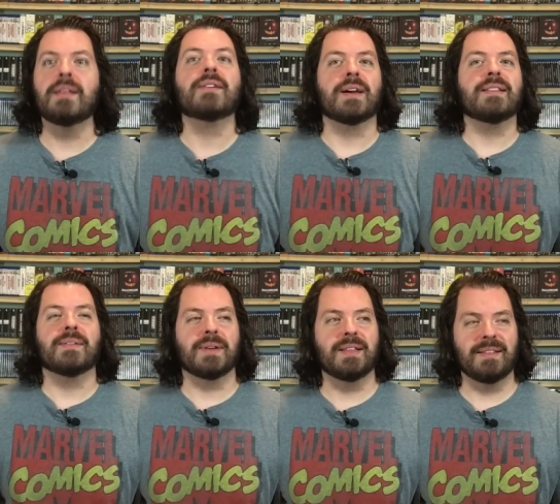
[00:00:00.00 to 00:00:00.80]

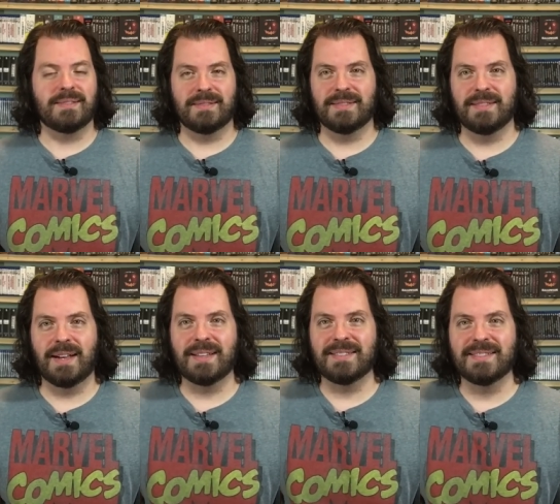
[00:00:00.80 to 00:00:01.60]
okay,
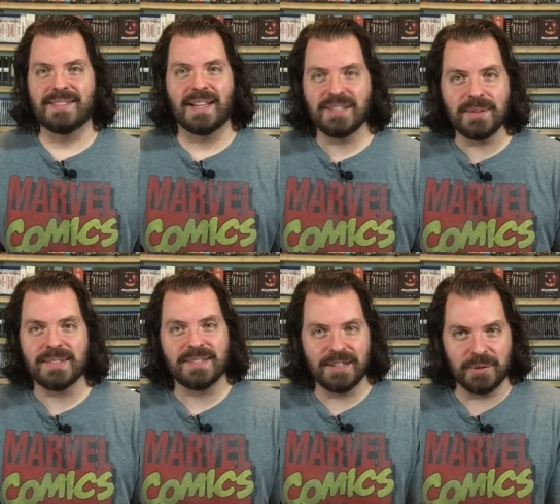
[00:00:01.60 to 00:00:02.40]
not doing
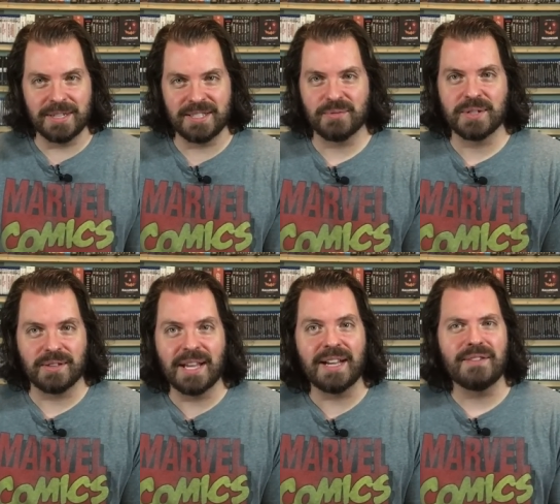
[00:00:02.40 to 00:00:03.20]
steroids in
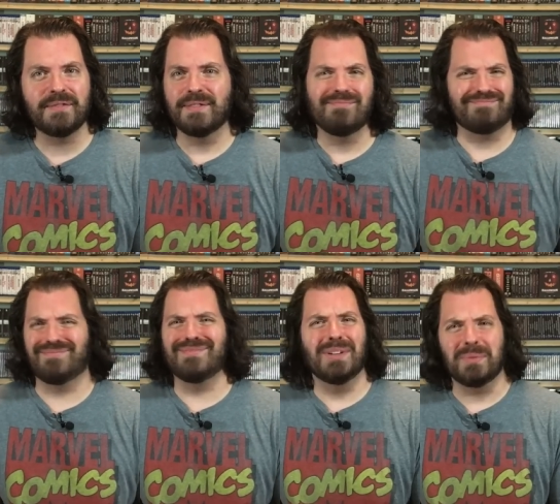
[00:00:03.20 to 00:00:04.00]
real life.
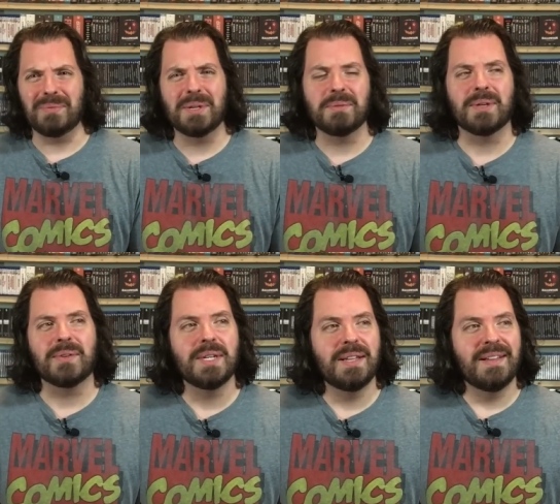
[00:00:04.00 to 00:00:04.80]
No, no,
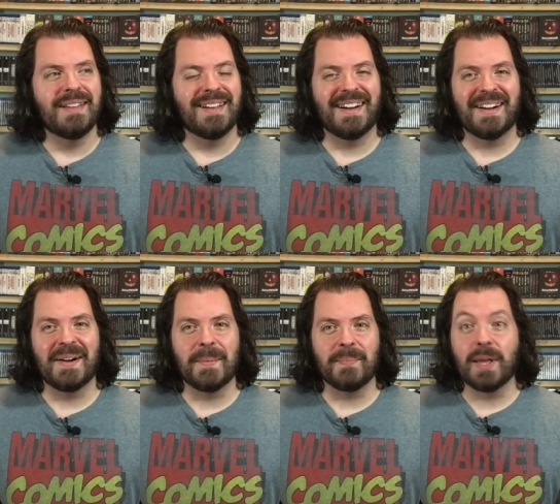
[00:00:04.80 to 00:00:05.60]
no.
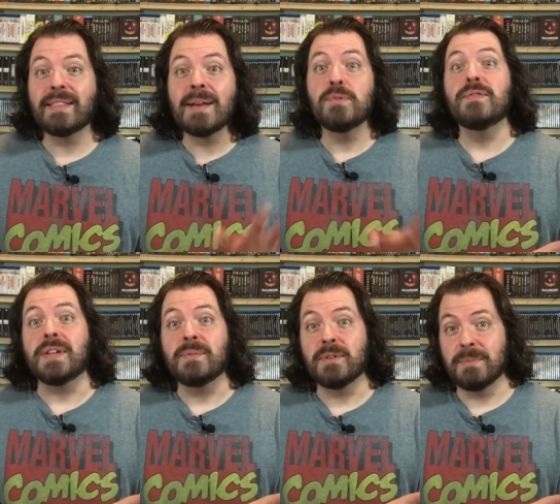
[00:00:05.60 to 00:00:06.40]
Not that
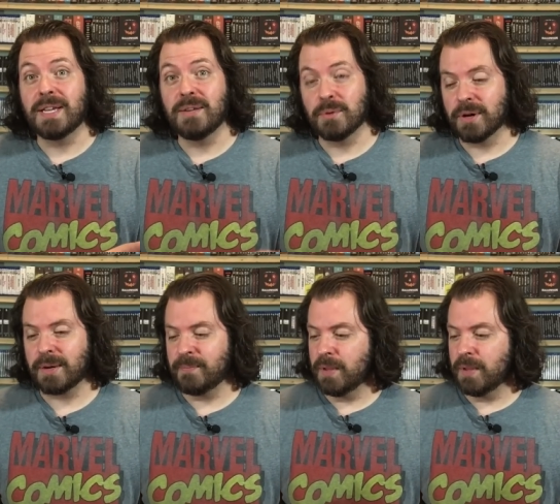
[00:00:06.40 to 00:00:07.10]
movie with Mickey Rourke.